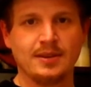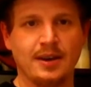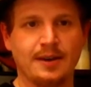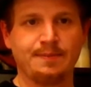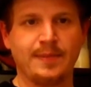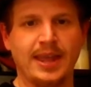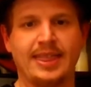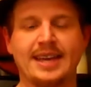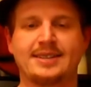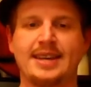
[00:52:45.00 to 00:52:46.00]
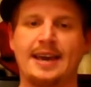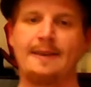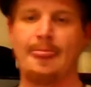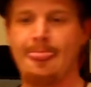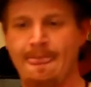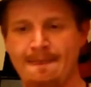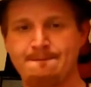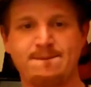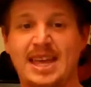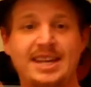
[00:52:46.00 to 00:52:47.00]
um, that uh,
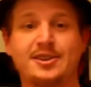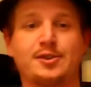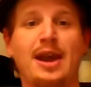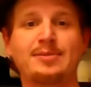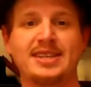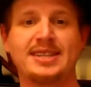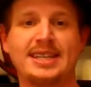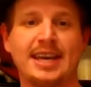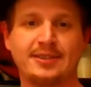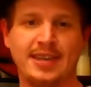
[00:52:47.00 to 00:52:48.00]
that he describes in detail.